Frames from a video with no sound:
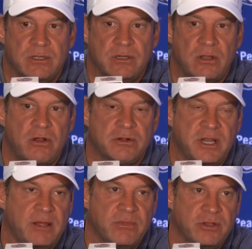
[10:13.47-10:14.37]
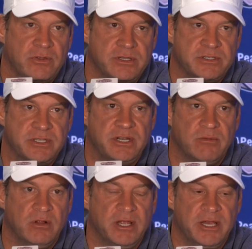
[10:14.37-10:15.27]
a long time ago, the
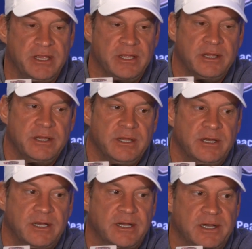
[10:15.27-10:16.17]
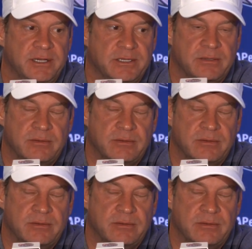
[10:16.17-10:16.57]
NCAA uh,